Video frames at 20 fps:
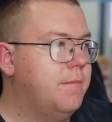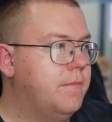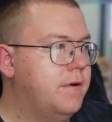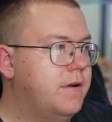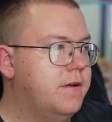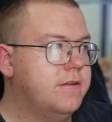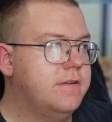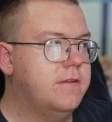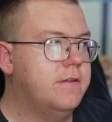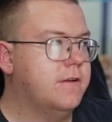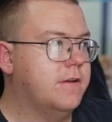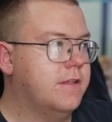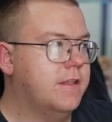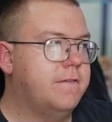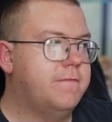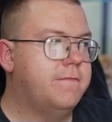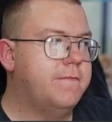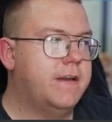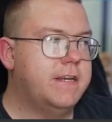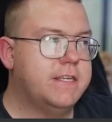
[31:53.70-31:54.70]
Look at that
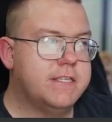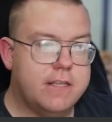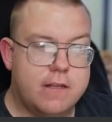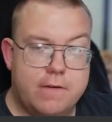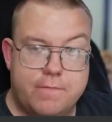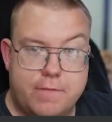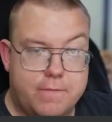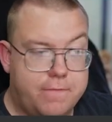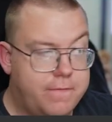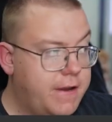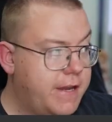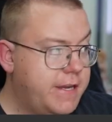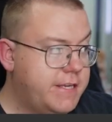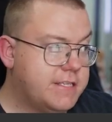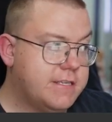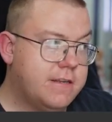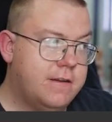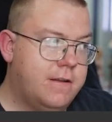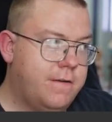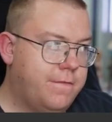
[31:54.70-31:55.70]
face. Love the face.
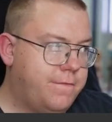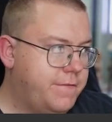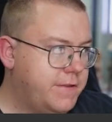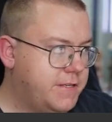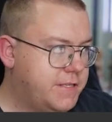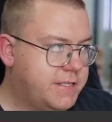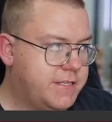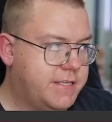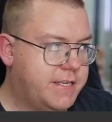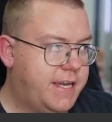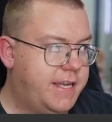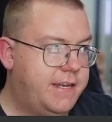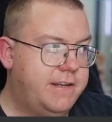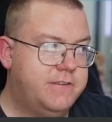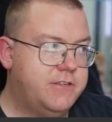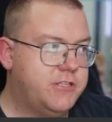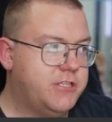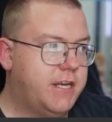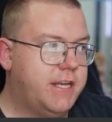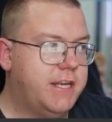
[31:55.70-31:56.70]
Love the skin
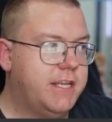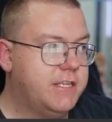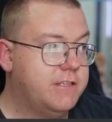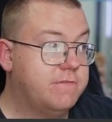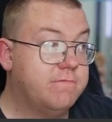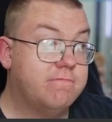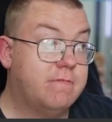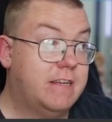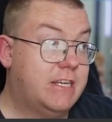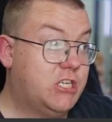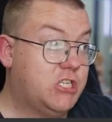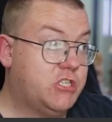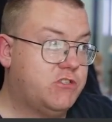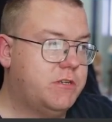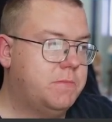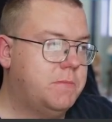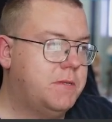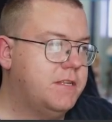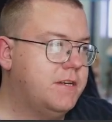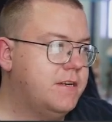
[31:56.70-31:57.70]
shadings. Extremely
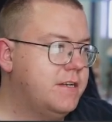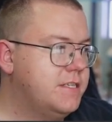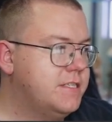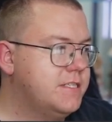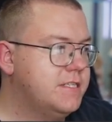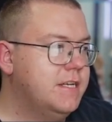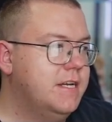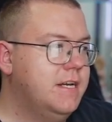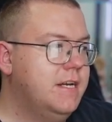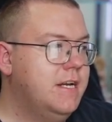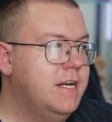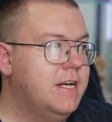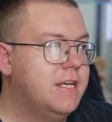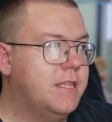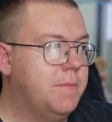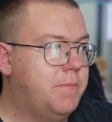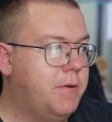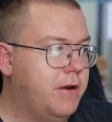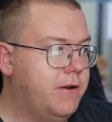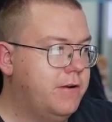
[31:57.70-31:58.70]
nice. The
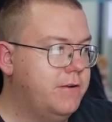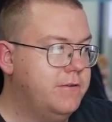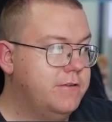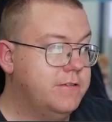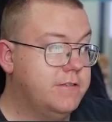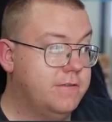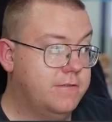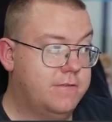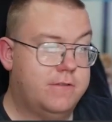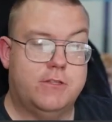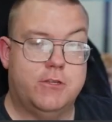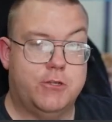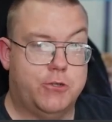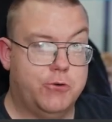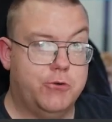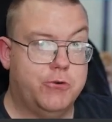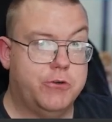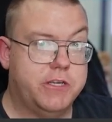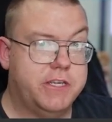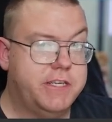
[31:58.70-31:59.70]
pose, the
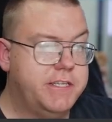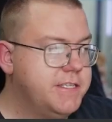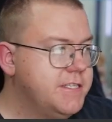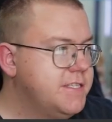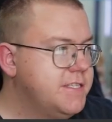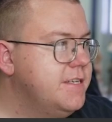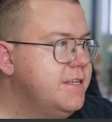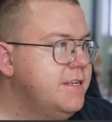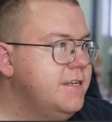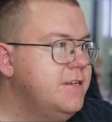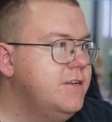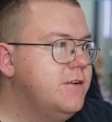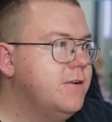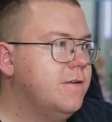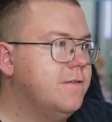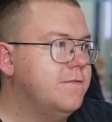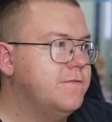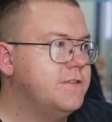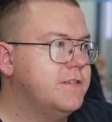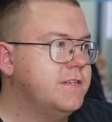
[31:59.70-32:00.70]
toys,
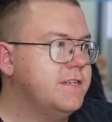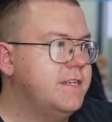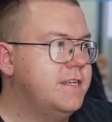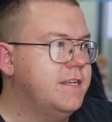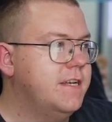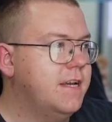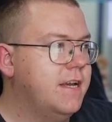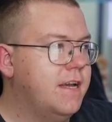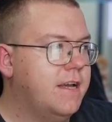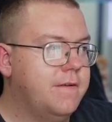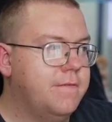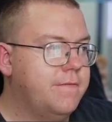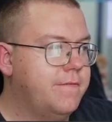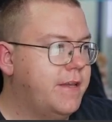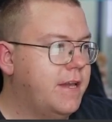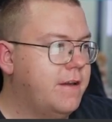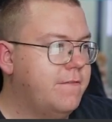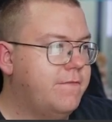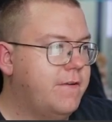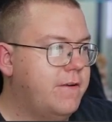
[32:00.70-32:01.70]
obviously. Yeah,
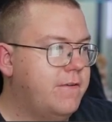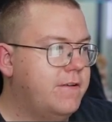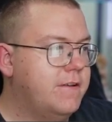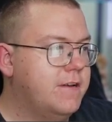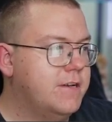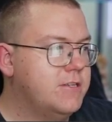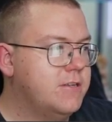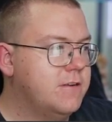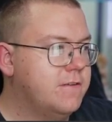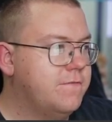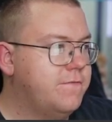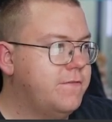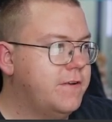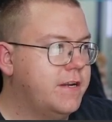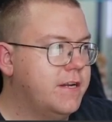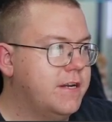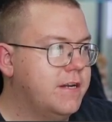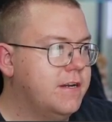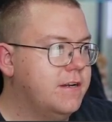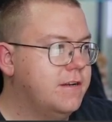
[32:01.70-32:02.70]
very nice looking
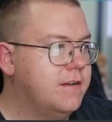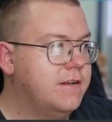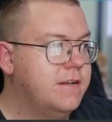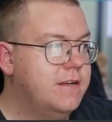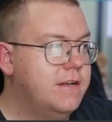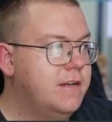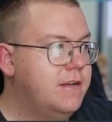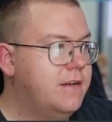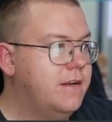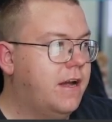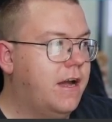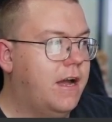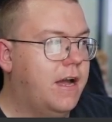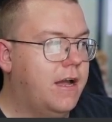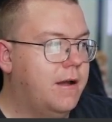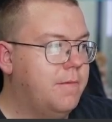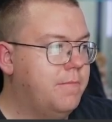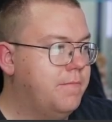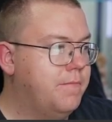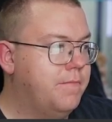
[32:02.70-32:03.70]
figure.
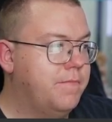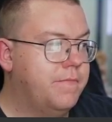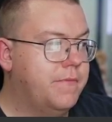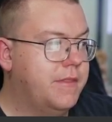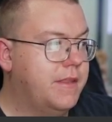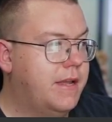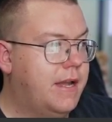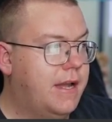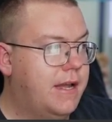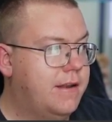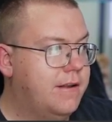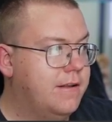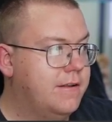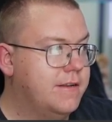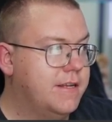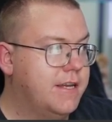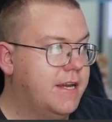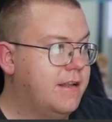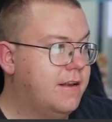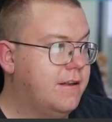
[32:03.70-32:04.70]

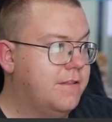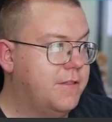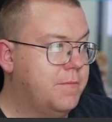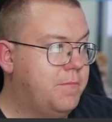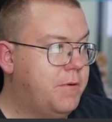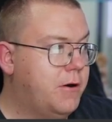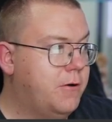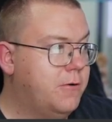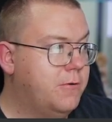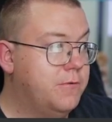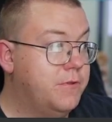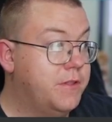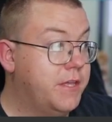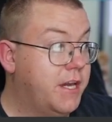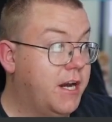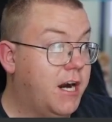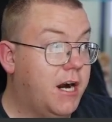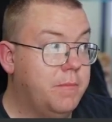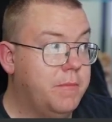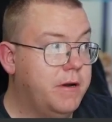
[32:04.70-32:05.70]
Yeah, love the pole. The
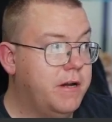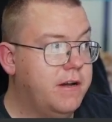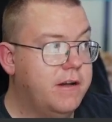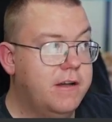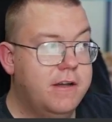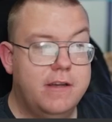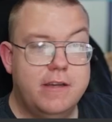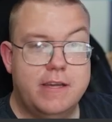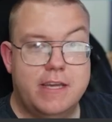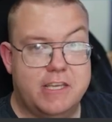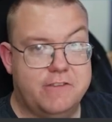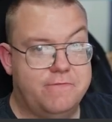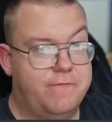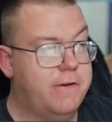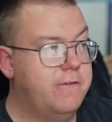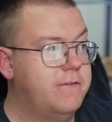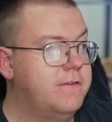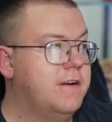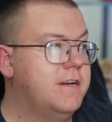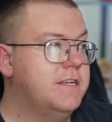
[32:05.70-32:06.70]
armor is very
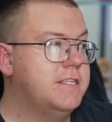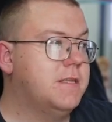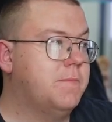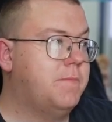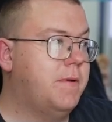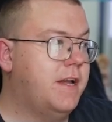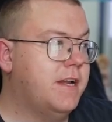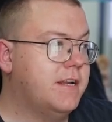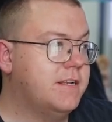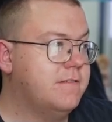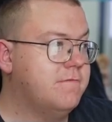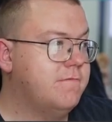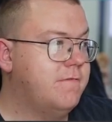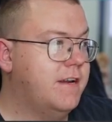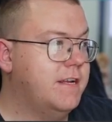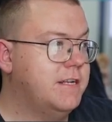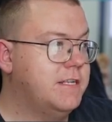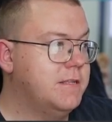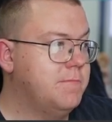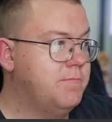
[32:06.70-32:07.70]
nice. The black to
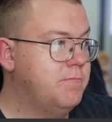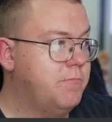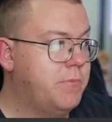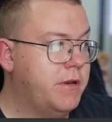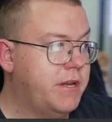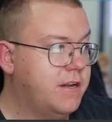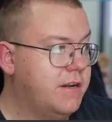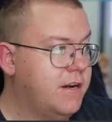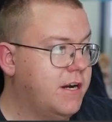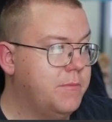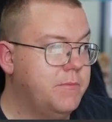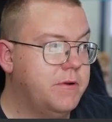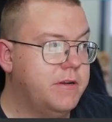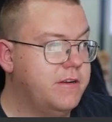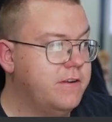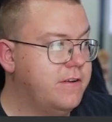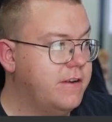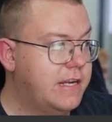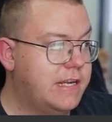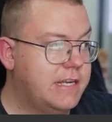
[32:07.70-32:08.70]
red and pink
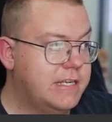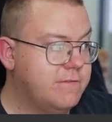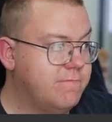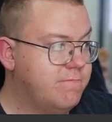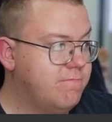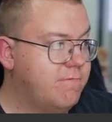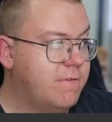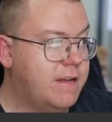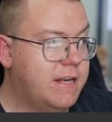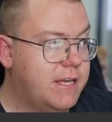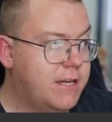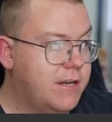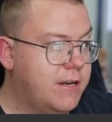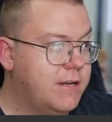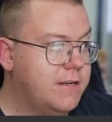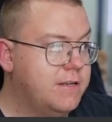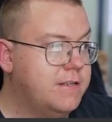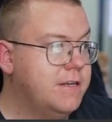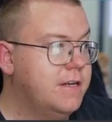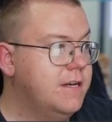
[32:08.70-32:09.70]
armoring is really
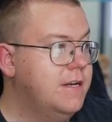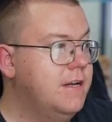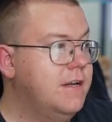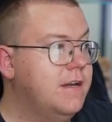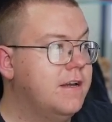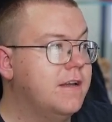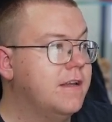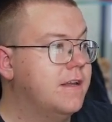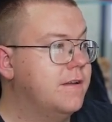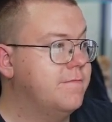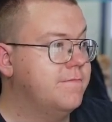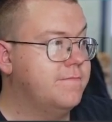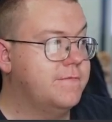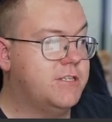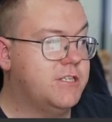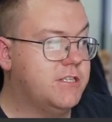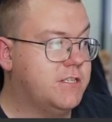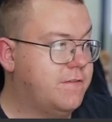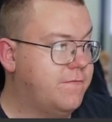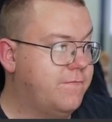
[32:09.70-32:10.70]
good.
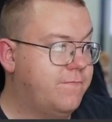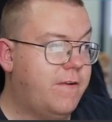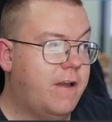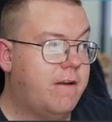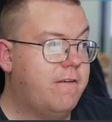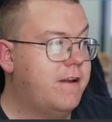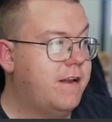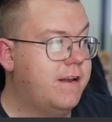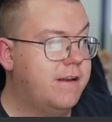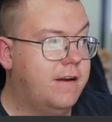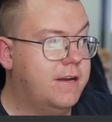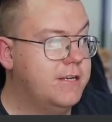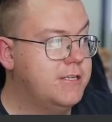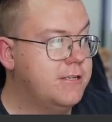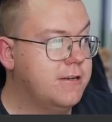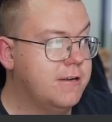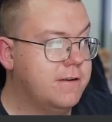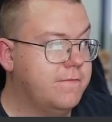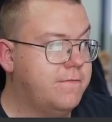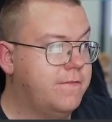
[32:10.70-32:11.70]
Just very nice
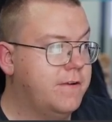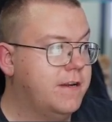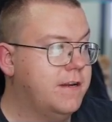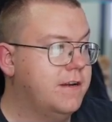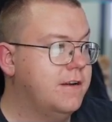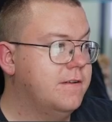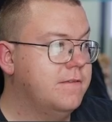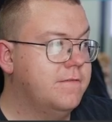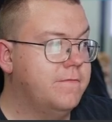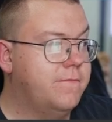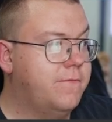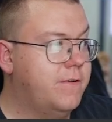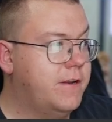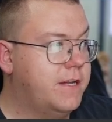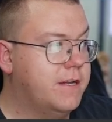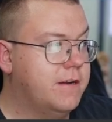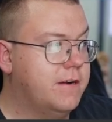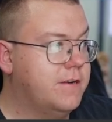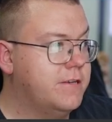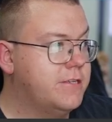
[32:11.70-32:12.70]
looking figure. Fully
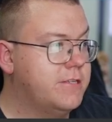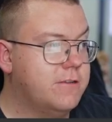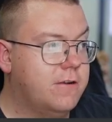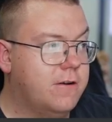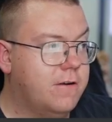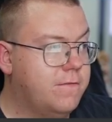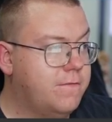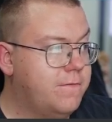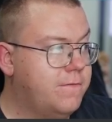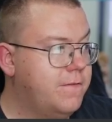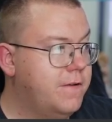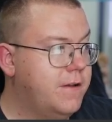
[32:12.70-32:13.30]
cast off.